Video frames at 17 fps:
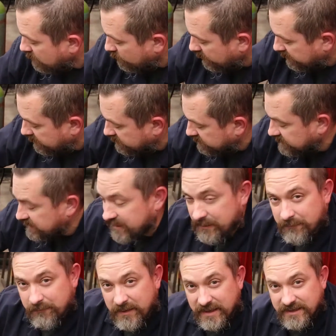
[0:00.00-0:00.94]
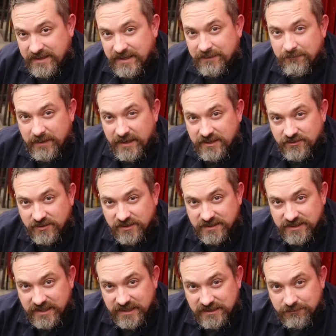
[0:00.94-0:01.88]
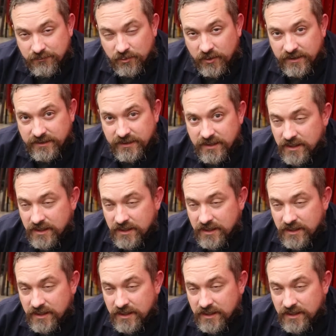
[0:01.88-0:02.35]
We can just kind of bend it and make sure it stays put